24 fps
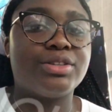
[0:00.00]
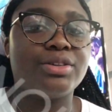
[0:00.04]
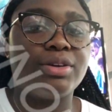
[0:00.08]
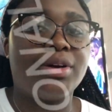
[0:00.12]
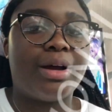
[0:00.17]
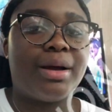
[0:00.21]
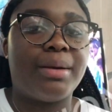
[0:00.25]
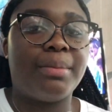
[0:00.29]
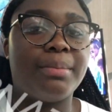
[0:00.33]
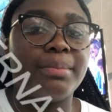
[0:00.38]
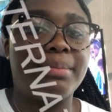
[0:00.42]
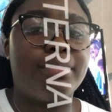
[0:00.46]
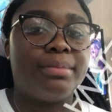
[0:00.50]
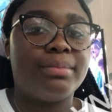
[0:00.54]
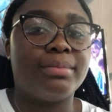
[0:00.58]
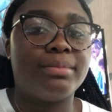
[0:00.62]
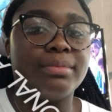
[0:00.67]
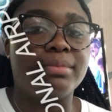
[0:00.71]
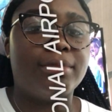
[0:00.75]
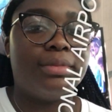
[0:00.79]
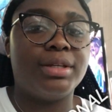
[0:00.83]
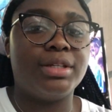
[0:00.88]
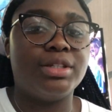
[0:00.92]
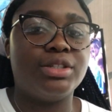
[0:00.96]
so I'm
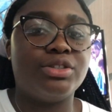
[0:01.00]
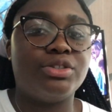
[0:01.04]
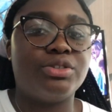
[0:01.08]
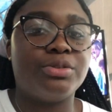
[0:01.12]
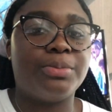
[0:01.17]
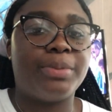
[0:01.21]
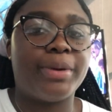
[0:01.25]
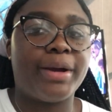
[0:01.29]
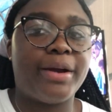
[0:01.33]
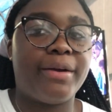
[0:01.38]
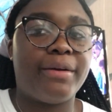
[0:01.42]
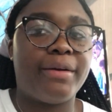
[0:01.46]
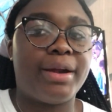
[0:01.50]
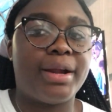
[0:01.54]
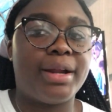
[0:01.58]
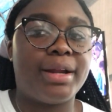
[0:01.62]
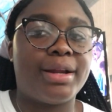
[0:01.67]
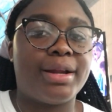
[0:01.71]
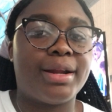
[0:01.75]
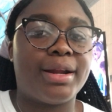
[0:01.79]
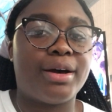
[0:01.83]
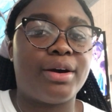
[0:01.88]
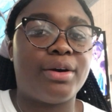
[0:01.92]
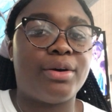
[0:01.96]
in Dubai right
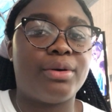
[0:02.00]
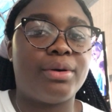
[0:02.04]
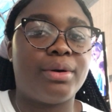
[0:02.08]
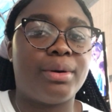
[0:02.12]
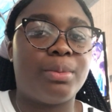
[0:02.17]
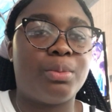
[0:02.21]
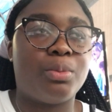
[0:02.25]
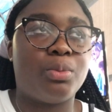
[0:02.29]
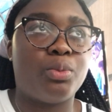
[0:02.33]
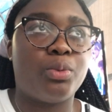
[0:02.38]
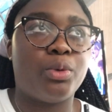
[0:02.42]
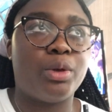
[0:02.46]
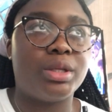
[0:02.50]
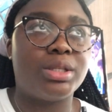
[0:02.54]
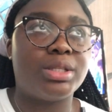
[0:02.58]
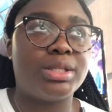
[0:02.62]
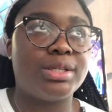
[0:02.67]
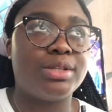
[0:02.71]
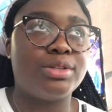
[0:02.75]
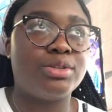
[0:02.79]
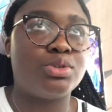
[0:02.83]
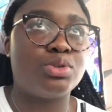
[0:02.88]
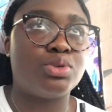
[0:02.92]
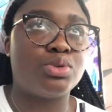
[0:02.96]
now. I'm
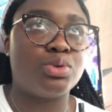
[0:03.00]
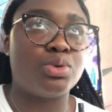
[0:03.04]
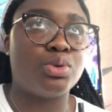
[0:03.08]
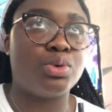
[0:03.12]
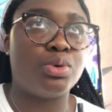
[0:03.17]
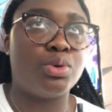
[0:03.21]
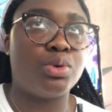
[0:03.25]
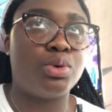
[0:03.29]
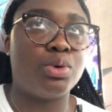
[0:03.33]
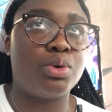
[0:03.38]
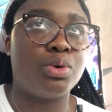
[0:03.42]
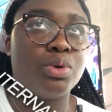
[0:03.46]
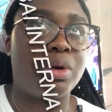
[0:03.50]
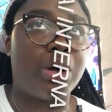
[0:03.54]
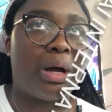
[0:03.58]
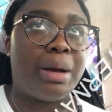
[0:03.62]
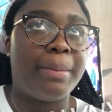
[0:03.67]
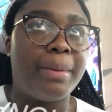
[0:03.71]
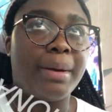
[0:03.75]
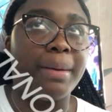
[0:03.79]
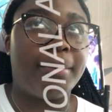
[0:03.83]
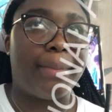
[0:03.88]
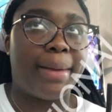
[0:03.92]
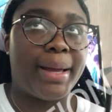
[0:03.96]
waiting to.
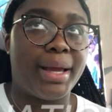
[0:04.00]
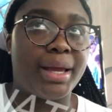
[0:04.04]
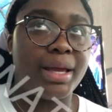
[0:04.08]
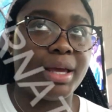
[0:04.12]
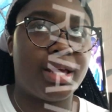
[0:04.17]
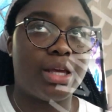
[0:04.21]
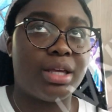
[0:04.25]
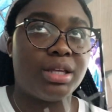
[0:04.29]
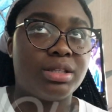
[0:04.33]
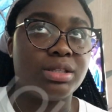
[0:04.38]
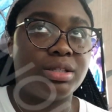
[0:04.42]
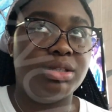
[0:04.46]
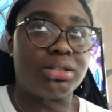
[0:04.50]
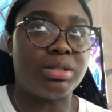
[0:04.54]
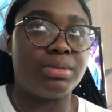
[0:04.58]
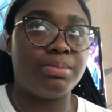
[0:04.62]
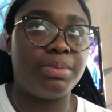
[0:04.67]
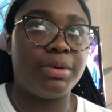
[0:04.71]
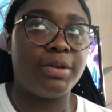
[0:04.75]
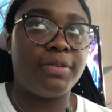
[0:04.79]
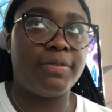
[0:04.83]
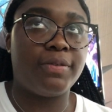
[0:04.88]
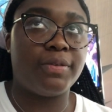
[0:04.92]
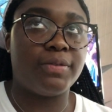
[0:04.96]
I'm at my gate
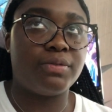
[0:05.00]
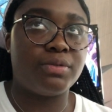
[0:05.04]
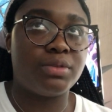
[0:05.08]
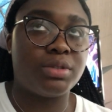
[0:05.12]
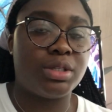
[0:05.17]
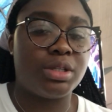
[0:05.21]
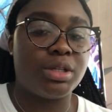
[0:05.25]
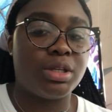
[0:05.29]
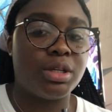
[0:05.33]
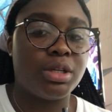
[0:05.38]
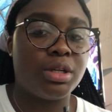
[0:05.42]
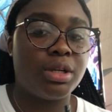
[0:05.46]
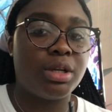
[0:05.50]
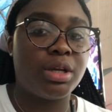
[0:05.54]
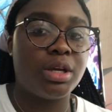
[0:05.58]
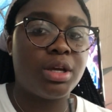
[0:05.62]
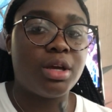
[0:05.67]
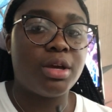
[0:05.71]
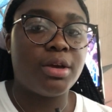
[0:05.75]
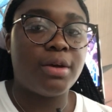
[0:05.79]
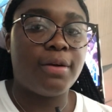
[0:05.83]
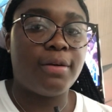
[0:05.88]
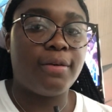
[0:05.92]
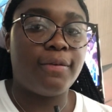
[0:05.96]
B15
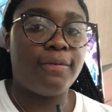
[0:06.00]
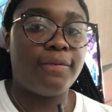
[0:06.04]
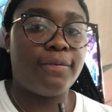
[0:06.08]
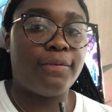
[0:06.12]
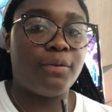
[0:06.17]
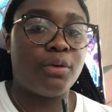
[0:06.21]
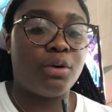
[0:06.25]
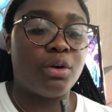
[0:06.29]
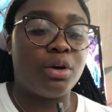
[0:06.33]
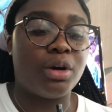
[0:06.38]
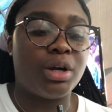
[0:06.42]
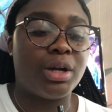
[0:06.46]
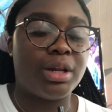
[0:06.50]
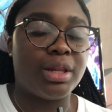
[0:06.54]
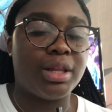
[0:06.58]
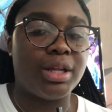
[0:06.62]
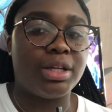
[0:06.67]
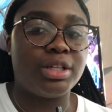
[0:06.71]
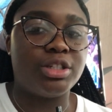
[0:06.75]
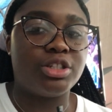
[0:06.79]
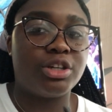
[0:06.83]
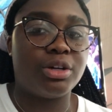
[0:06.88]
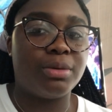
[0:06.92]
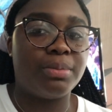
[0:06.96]
for the
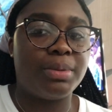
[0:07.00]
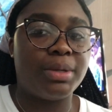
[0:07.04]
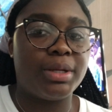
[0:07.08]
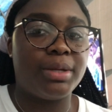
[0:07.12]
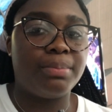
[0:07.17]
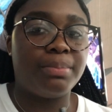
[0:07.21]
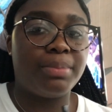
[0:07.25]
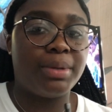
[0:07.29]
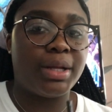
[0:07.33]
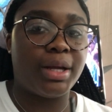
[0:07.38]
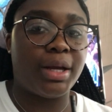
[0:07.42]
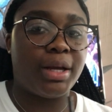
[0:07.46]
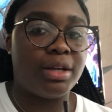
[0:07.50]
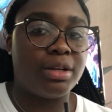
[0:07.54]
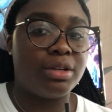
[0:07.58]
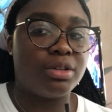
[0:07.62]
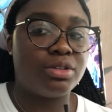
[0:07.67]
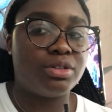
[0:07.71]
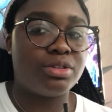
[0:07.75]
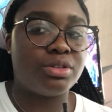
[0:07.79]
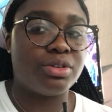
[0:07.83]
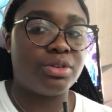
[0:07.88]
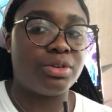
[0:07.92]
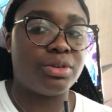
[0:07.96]
Dublin plane.
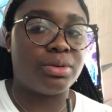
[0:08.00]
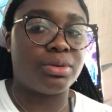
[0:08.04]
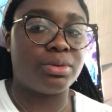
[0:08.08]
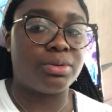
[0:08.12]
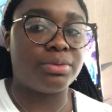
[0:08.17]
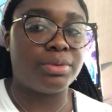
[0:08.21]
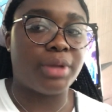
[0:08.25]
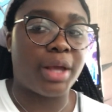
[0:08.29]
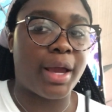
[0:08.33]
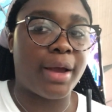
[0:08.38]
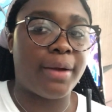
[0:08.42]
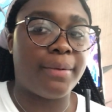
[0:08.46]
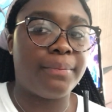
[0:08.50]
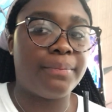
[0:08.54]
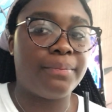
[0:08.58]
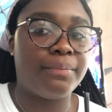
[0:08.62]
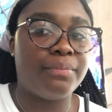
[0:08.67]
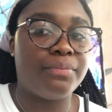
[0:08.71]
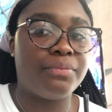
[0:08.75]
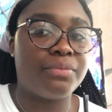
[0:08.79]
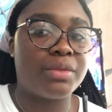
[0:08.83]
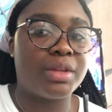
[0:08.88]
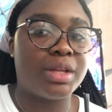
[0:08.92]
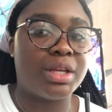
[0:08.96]
So
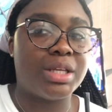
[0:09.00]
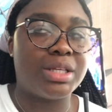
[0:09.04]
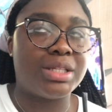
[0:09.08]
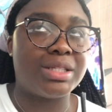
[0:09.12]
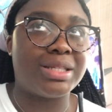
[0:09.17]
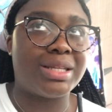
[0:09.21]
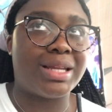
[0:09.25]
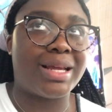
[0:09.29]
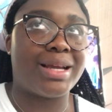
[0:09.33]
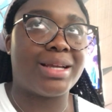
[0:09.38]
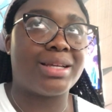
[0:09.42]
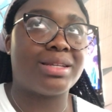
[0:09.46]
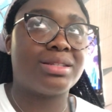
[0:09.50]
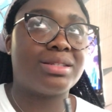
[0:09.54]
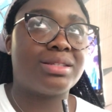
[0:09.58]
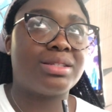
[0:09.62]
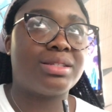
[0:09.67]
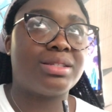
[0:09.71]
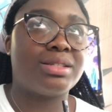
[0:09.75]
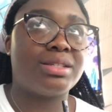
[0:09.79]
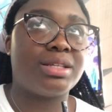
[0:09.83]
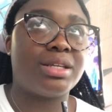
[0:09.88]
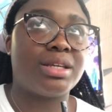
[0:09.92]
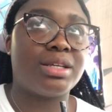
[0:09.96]
yeah, it's like
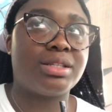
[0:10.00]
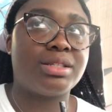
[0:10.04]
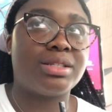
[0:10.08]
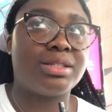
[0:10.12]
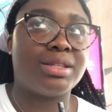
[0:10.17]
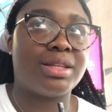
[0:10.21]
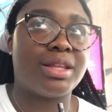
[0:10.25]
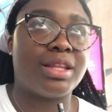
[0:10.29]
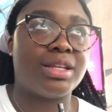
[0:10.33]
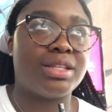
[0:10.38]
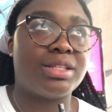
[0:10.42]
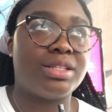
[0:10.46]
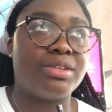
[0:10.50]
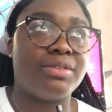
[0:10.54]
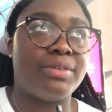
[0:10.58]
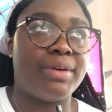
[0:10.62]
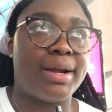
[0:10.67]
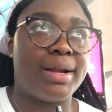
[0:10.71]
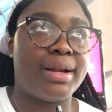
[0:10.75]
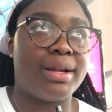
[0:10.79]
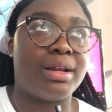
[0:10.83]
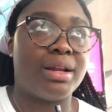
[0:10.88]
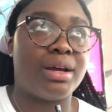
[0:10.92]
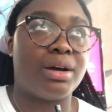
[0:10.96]
6:30
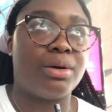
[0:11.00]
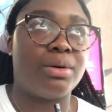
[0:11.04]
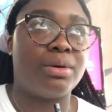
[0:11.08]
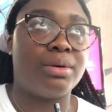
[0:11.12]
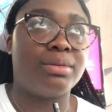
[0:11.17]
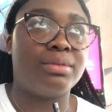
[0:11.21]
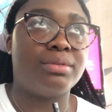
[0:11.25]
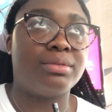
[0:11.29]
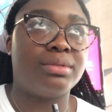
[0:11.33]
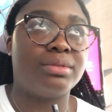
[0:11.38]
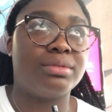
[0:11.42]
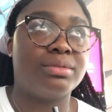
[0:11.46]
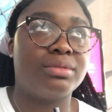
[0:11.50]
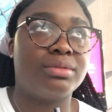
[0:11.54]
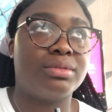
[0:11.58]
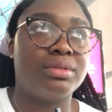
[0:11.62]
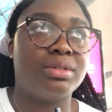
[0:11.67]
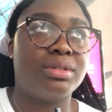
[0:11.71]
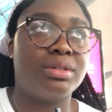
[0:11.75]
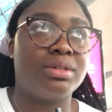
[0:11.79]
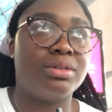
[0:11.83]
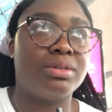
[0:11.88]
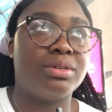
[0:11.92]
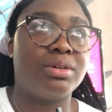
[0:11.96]
right now.
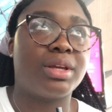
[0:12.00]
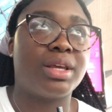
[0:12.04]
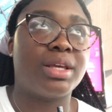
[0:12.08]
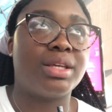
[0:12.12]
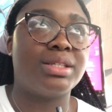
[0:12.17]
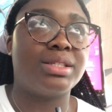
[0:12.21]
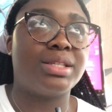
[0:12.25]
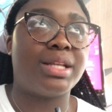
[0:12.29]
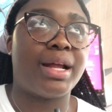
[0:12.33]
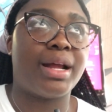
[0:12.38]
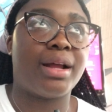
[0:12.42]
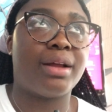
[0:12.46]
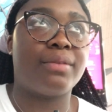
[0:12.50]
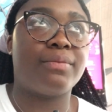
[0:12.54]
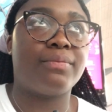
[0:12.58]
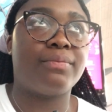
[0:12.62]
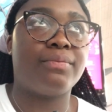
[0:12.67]
Okay, it's like